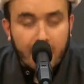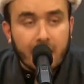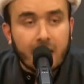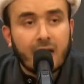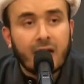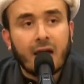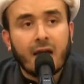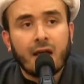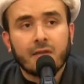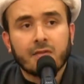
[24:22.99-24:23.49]

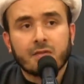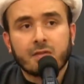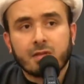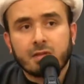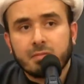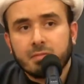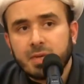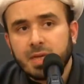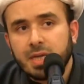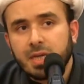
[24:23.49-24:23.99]

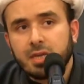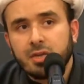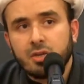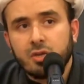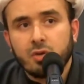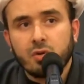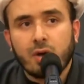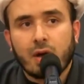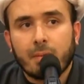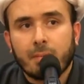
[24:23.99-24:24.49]
asked me and
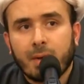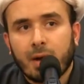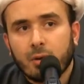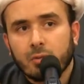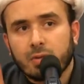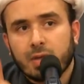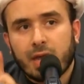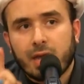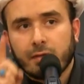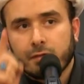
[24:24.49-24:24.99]
you
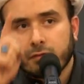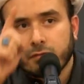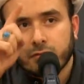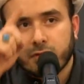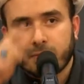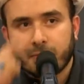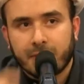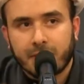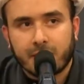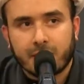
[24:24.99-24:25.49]
about
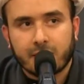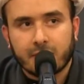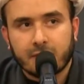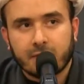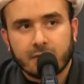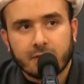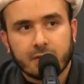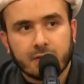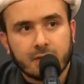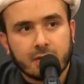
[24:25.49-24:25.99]
every
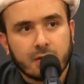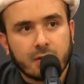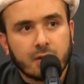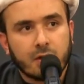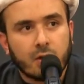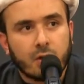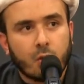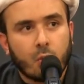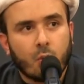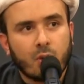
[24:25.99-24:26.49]
minute.
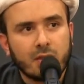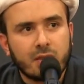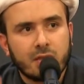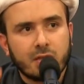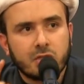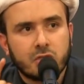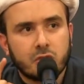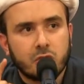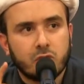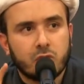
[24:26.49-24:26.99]
What
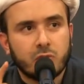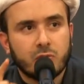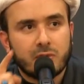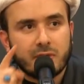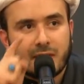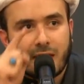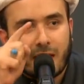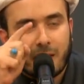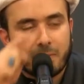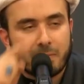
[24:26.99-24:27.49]
did you do in
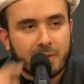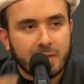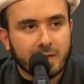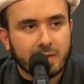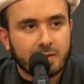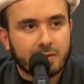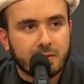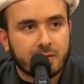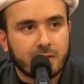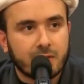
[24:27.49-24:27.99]
that
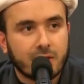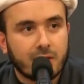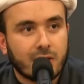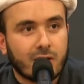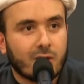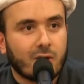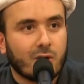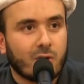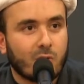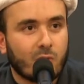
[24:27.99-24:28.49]
minute?
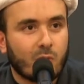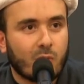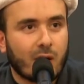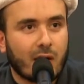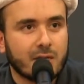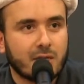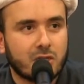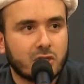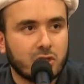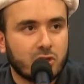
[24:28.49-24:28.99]

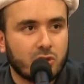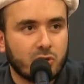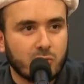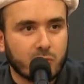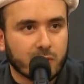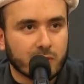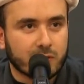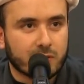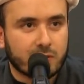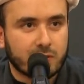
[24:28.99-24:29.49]
Why did you do
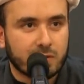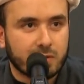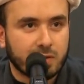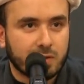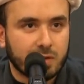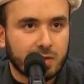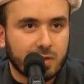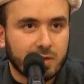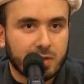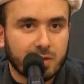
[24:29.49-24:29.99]
it?
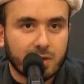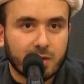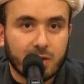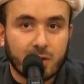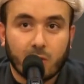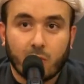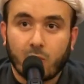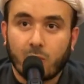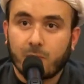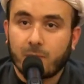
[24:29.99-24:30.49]

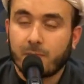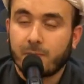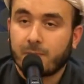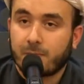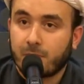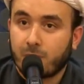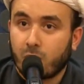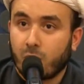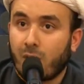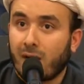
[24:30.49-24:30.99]

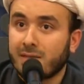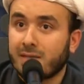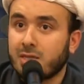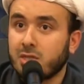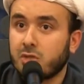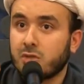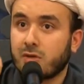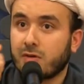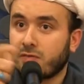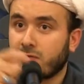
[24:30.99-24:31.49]
Why
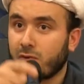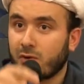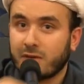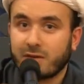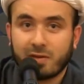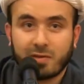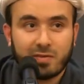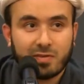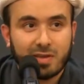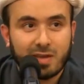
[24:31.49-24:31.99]
didn't you avoid
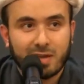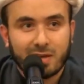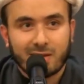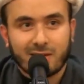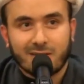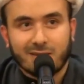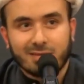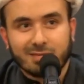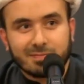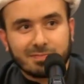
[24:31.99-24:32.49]
the
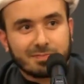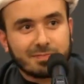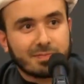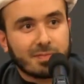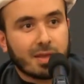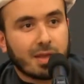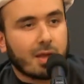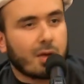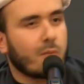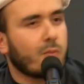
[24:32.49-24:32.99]
sin?
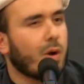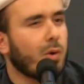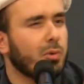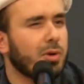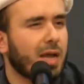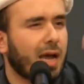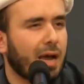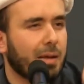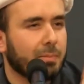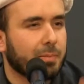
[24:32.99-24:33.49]
What would
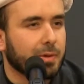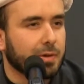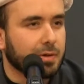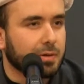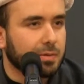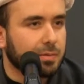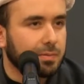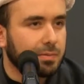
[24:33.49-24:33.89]
happen?